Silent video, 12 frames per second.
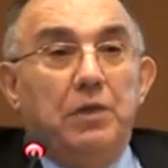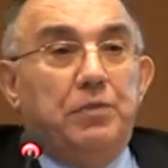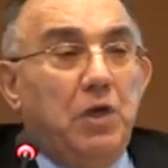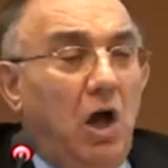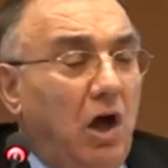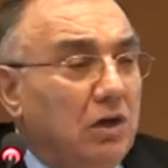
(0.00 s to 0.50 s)

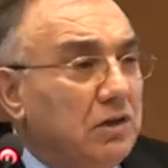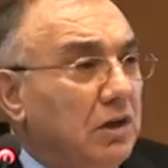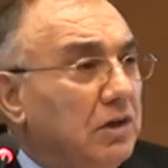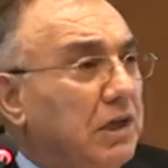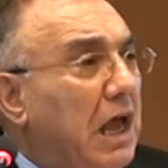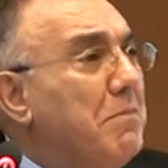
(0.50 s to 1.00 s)

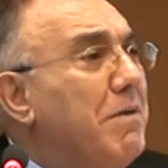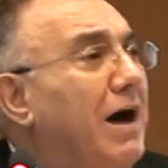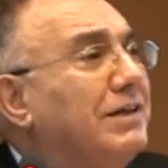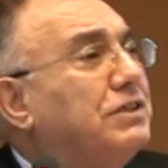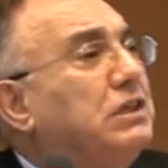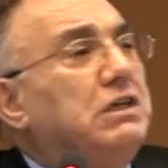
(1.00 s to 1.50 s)
Third, the
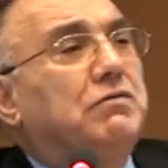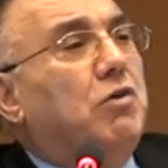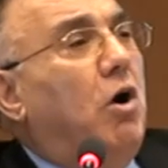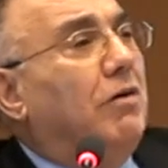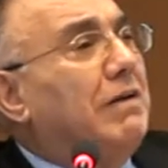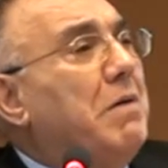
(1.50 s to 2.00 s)
amounts
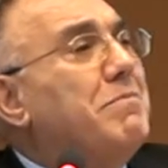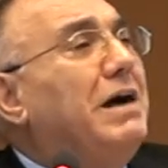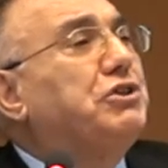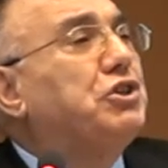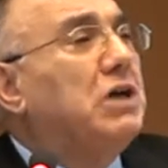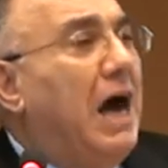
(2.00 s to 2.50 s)
involved are
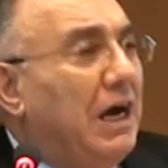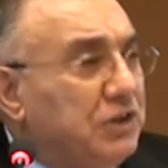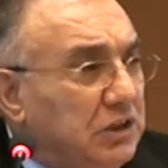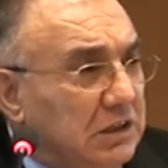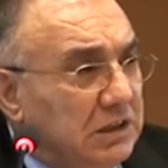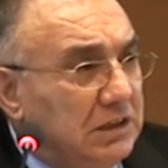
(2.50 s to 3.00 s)
much
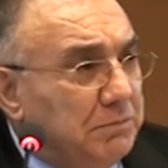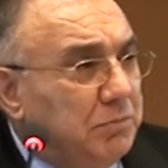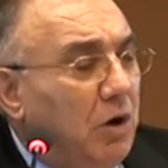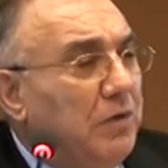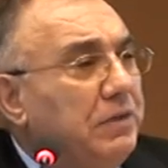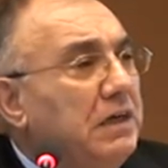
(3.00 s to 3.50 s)
larger,
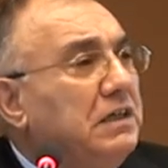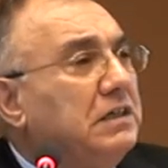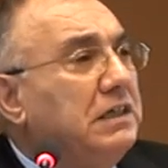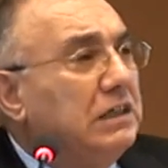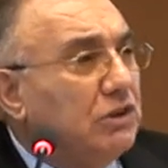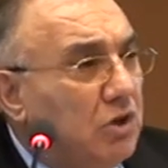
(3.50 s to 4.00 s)
both in
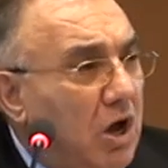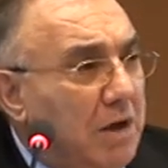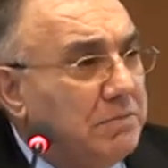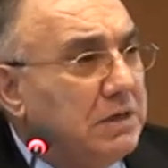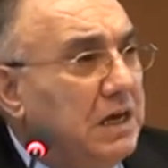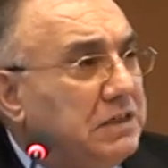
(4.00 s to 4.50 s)
real
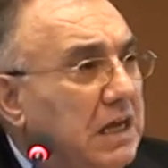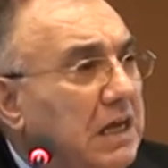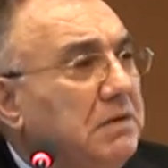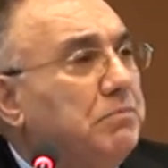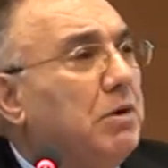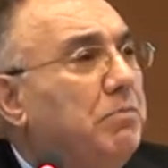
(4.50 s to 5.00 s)
terms as
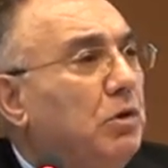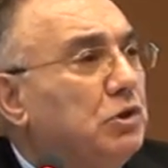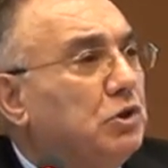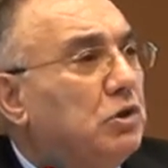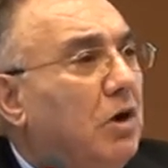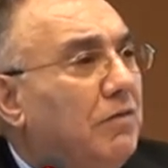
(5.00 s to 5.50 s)
in
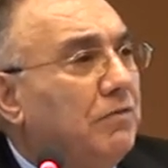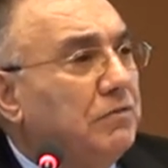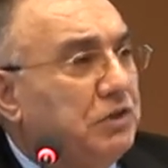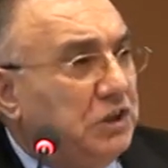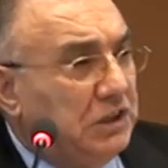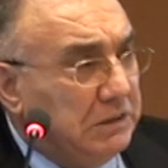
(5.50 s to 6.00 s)
proportion of
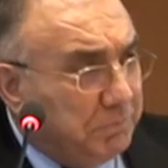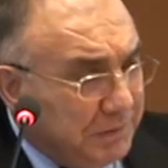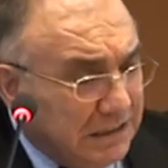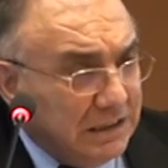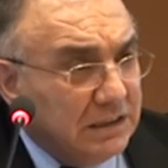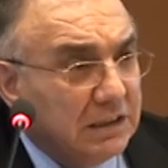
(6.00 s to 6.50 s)

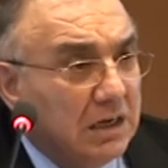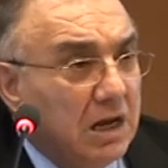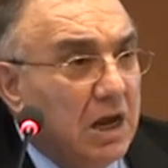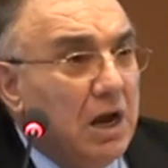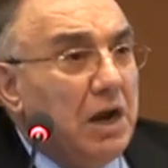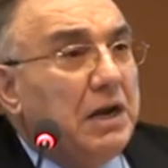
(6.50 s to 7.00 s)
GDP.
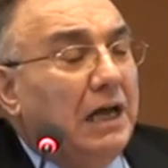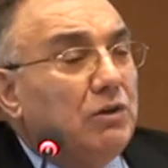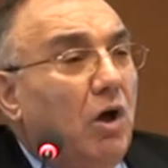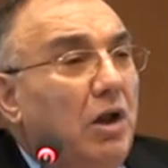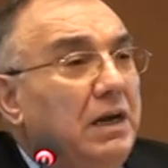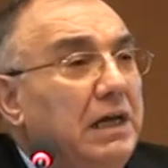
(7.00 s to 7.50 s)
Not
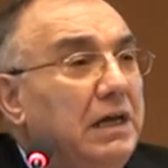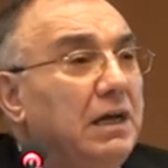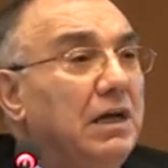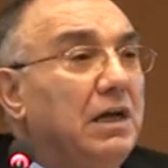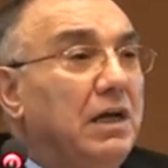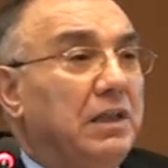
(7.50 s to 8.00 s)
only
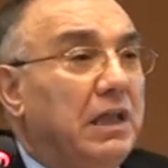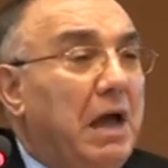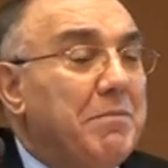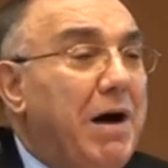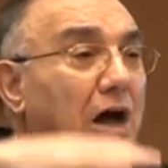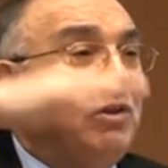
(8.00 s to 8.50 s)
the
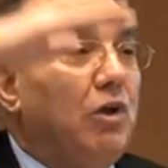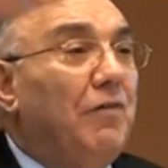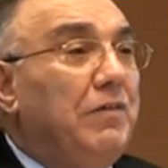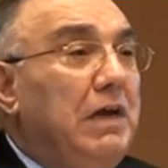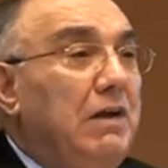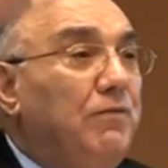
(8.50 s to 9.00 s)
amount
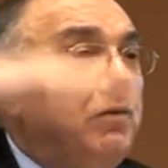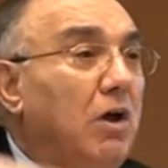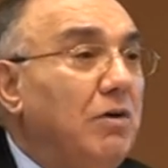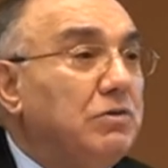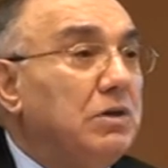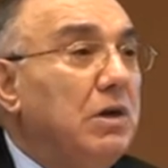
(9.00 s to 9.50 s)
of
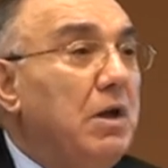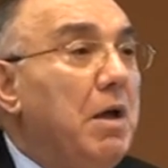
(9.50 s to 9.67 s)
inflows,